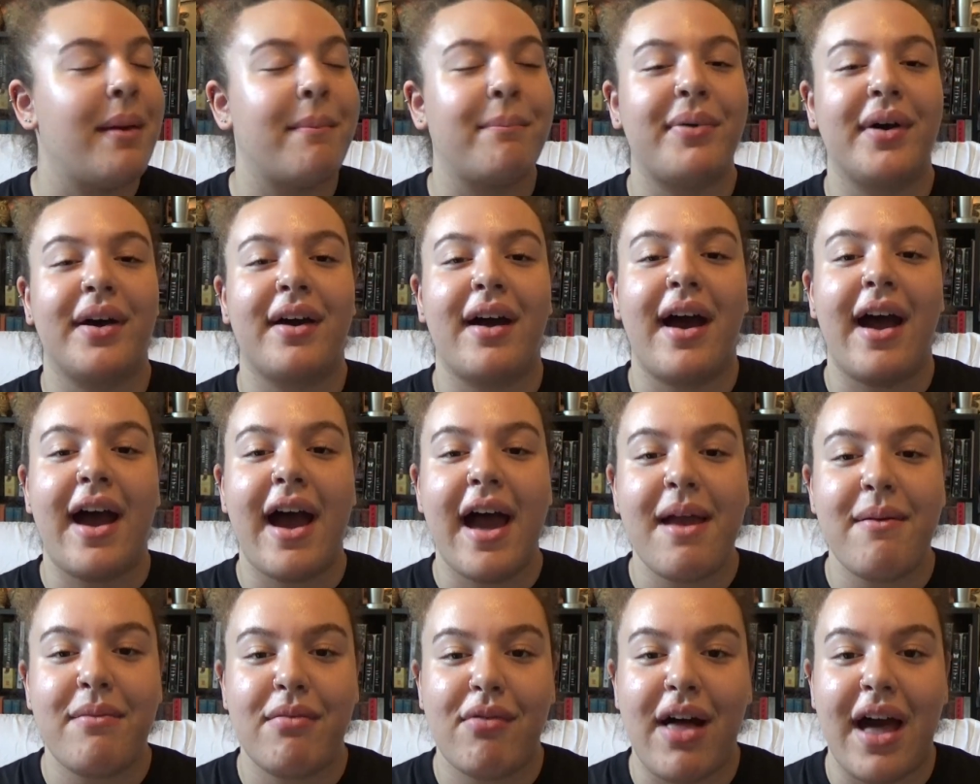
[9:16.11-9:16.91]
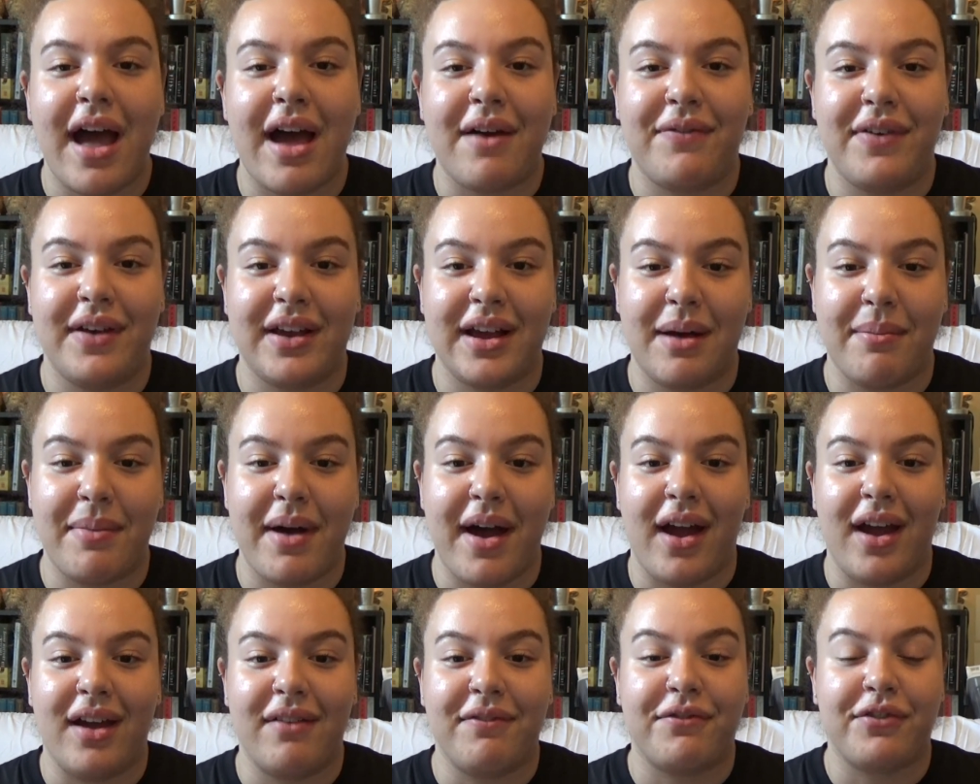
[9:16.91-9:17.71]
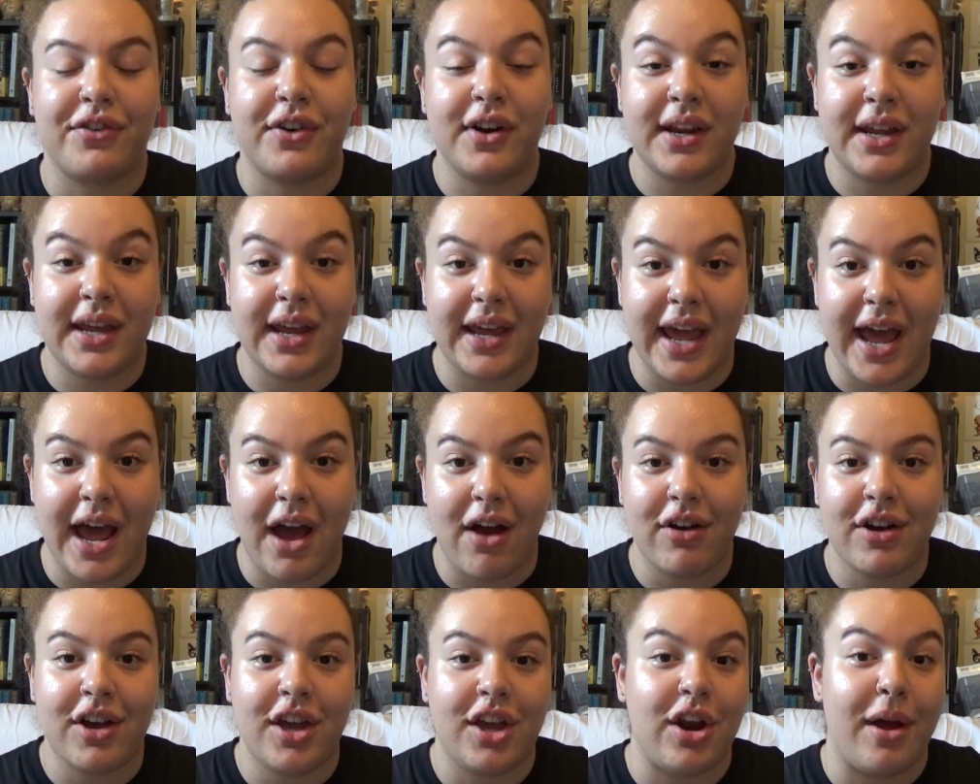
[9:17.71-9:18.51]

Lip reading: But I'm laughing about it, freaking out.